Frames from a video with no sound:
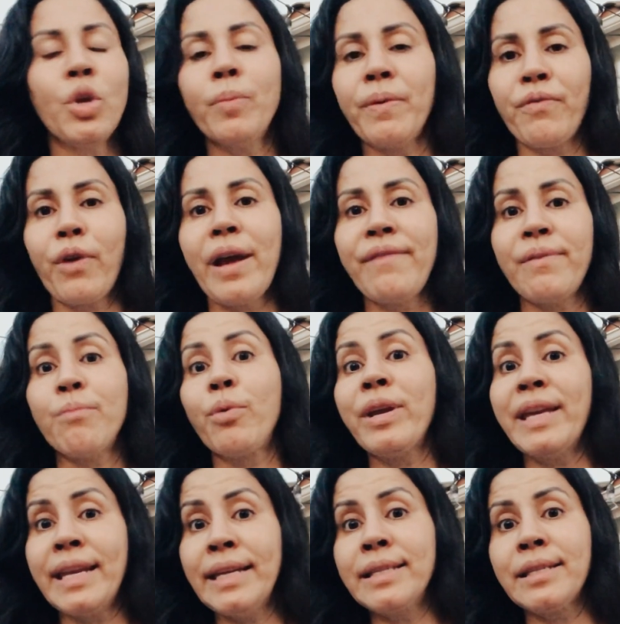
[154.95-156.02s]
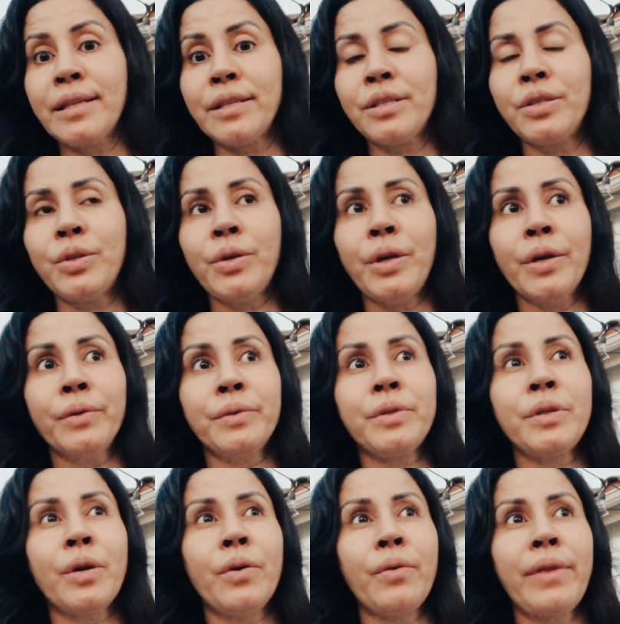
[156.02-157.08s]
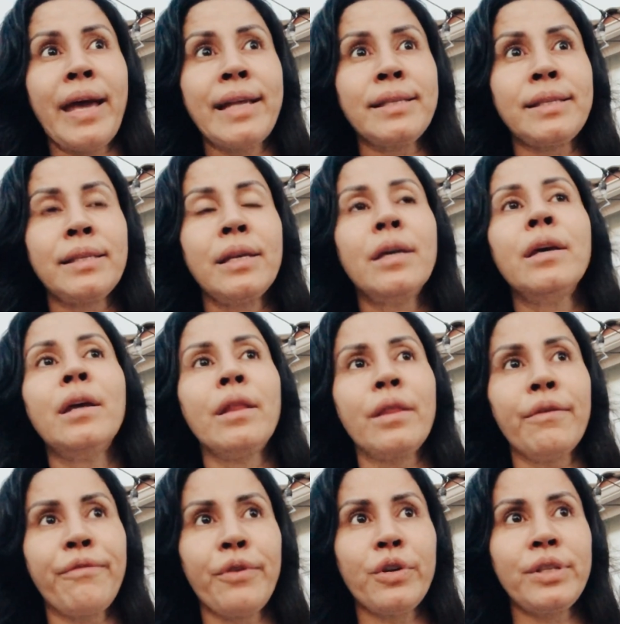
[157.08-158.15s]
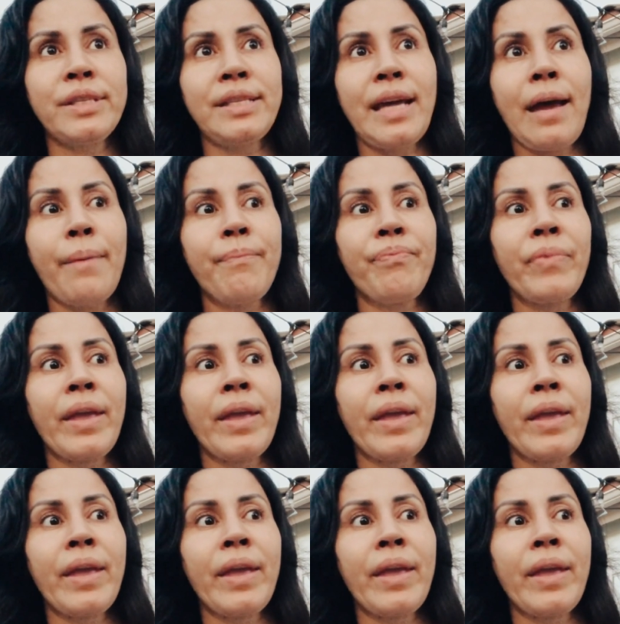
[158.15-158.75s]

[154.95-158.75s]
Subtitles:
before I even bring it into the studio. So that's the first step.